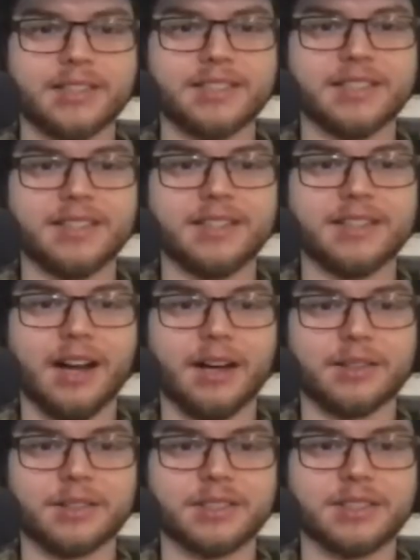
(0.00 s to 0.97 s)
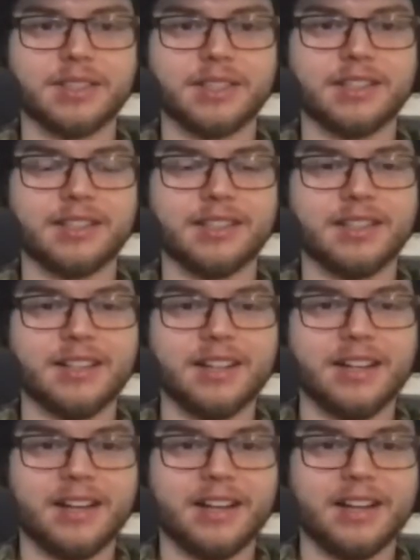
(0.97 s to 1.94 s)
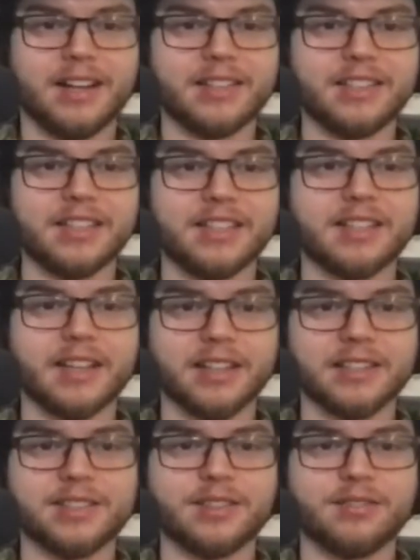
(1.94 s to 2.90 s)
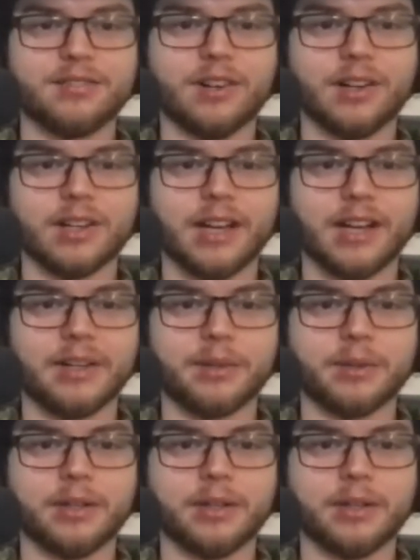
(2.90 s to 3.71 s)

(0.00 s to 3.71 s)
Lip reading: into your house and she kicks the fuck out of you,